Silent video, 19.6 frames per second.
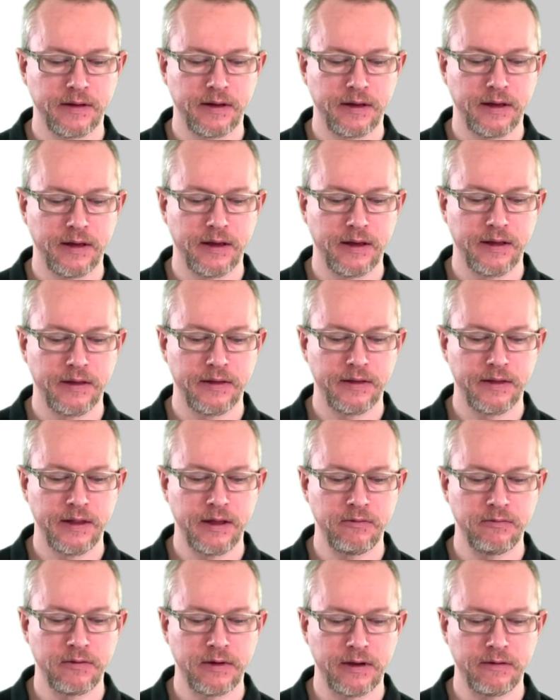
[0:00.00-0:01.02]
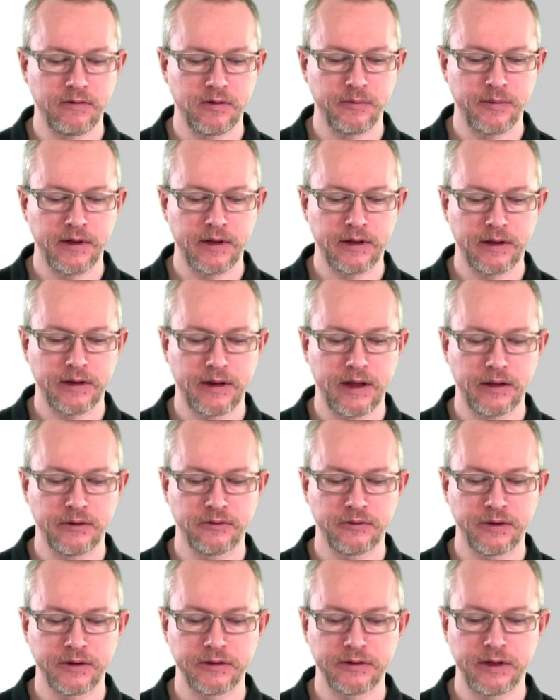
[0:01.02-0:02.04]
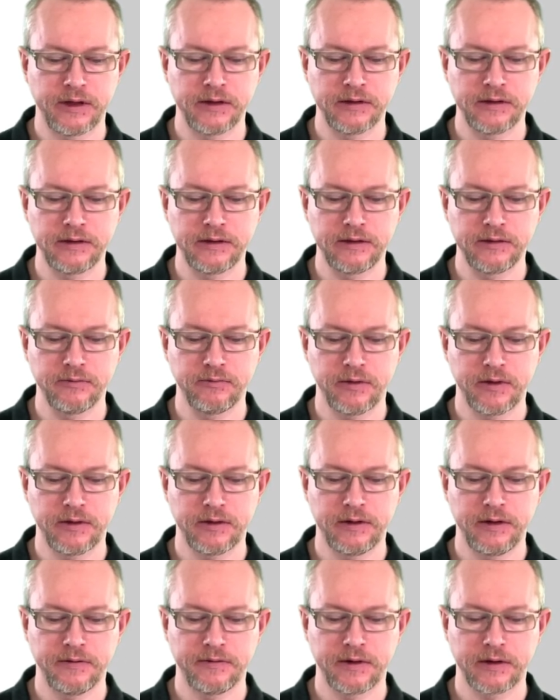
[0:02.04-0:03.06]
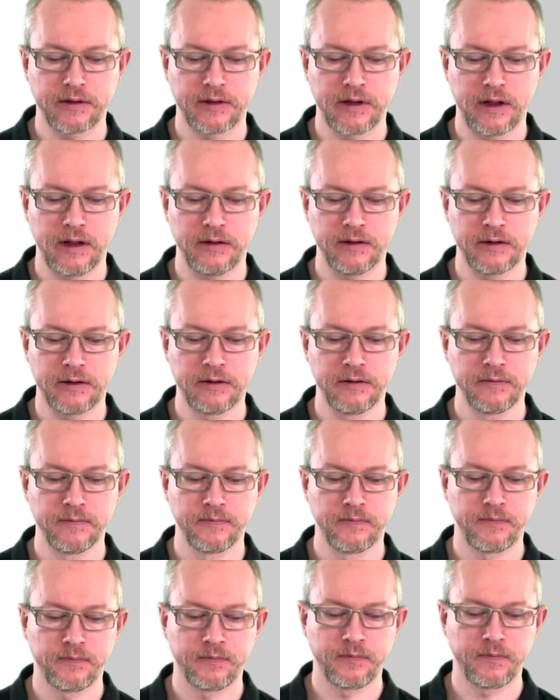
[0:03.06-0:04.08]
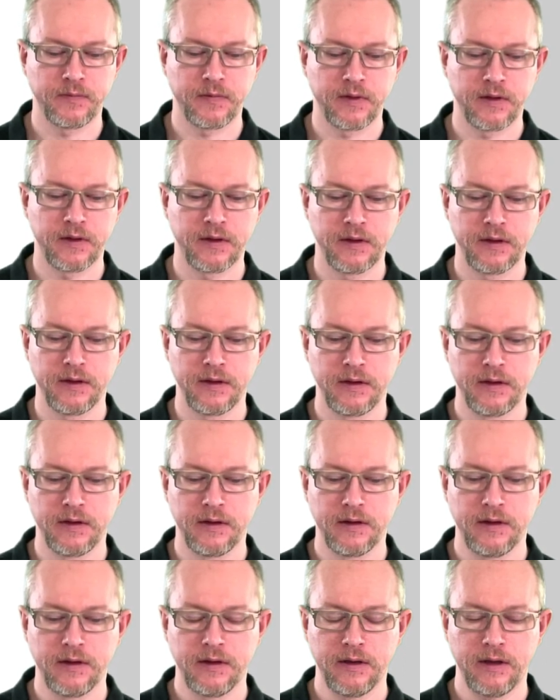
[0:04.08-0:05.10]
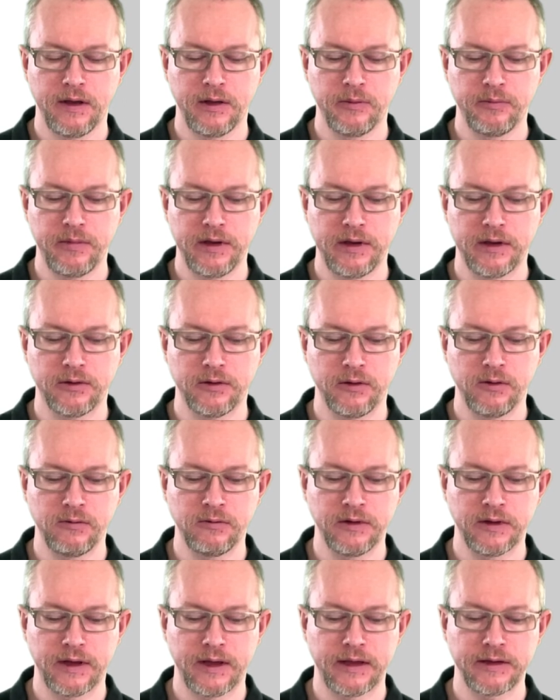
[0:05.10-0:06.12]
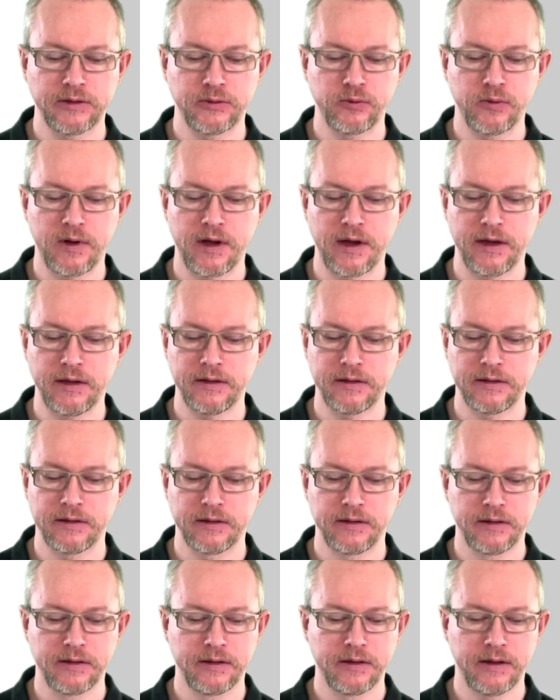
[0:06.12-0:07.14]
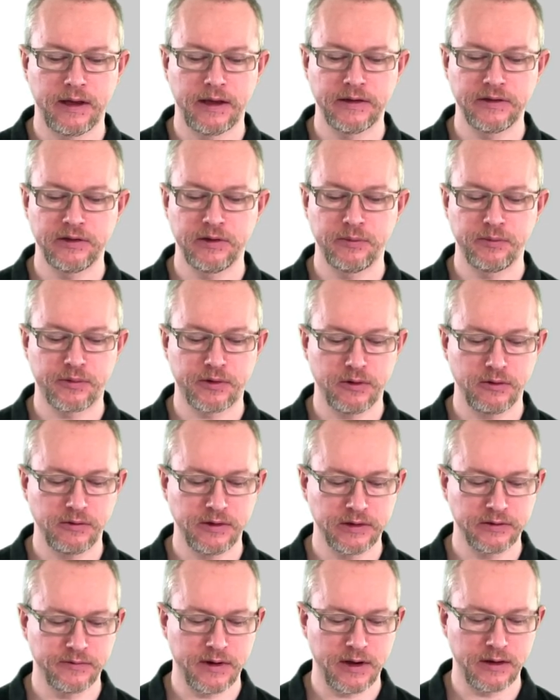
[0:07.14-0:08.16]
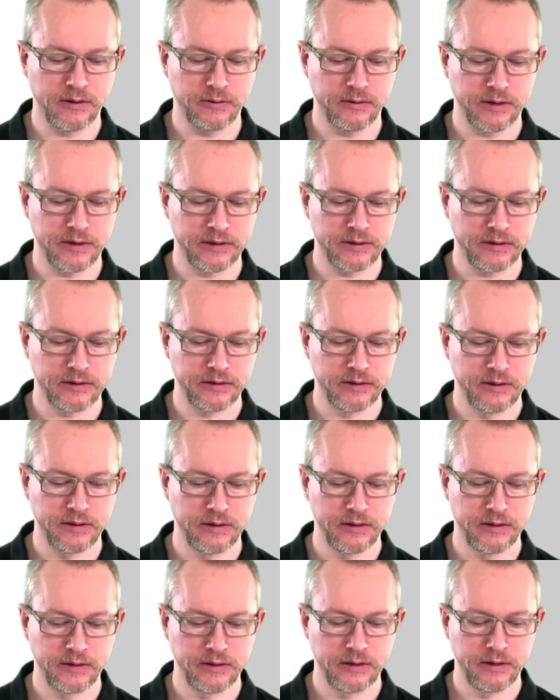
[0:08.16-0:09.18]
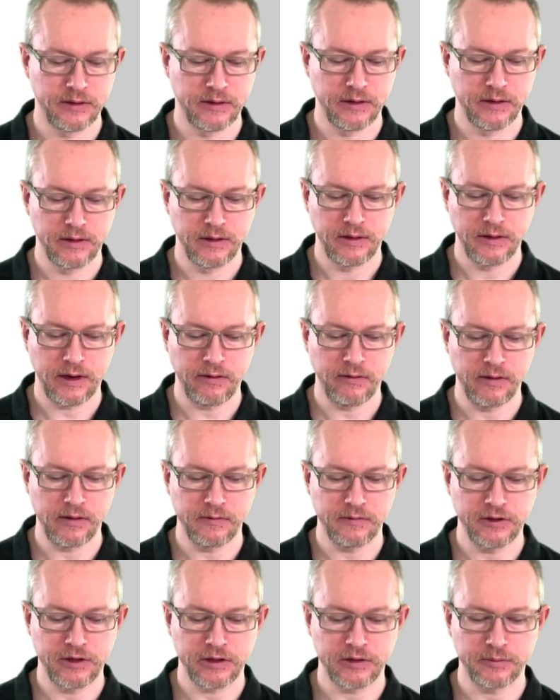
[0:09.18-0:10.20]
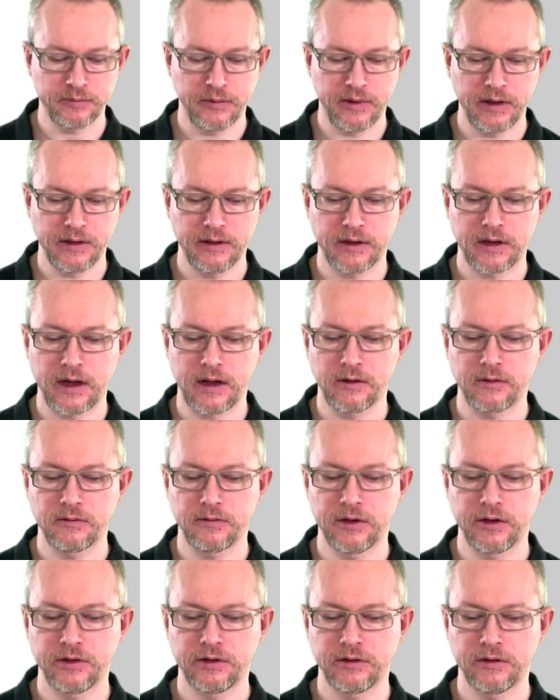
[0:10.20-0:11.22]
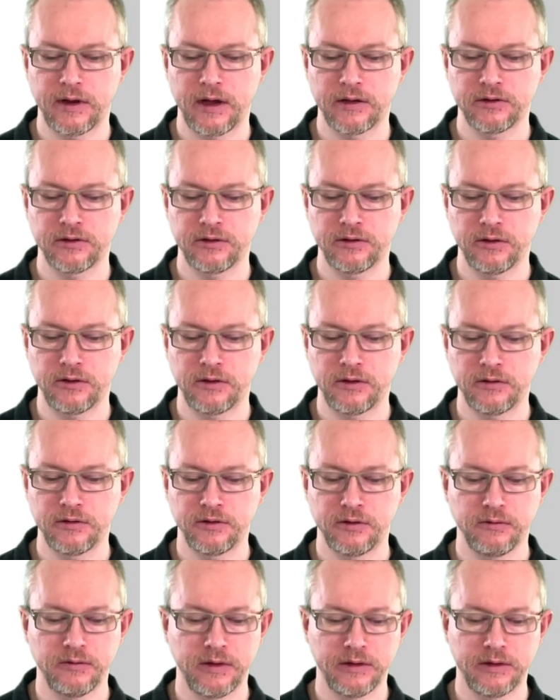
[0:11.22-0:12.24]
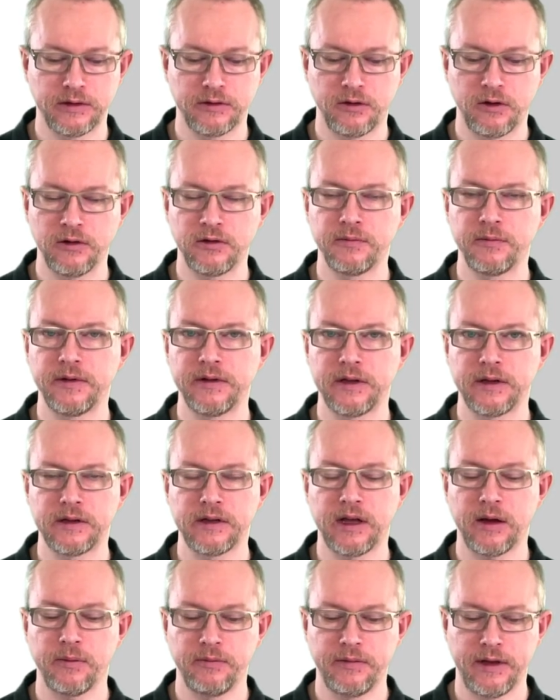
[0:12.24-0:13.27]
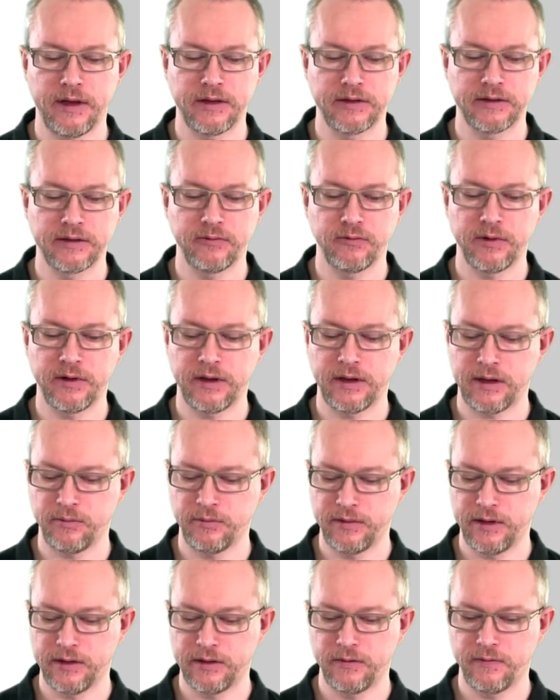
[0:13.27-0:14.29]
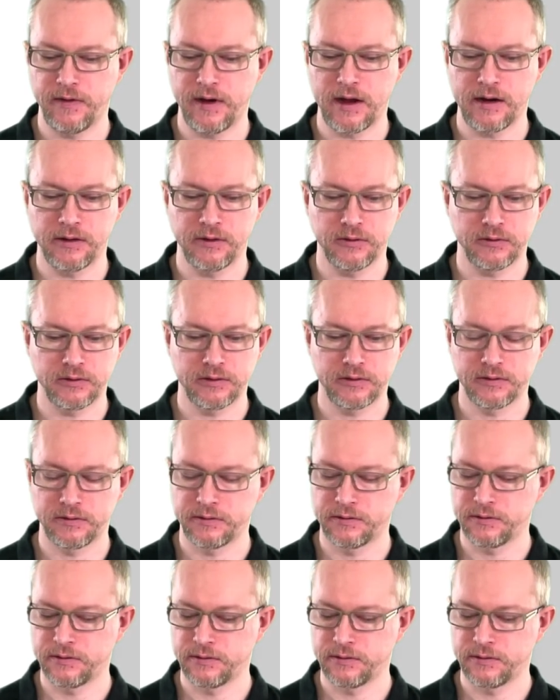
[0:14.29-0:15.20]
And now I will make another rectangle with a different color and make it only as wide as the progress value is. Now I will just make the calculation unstored so that it automatically updates when I update the values.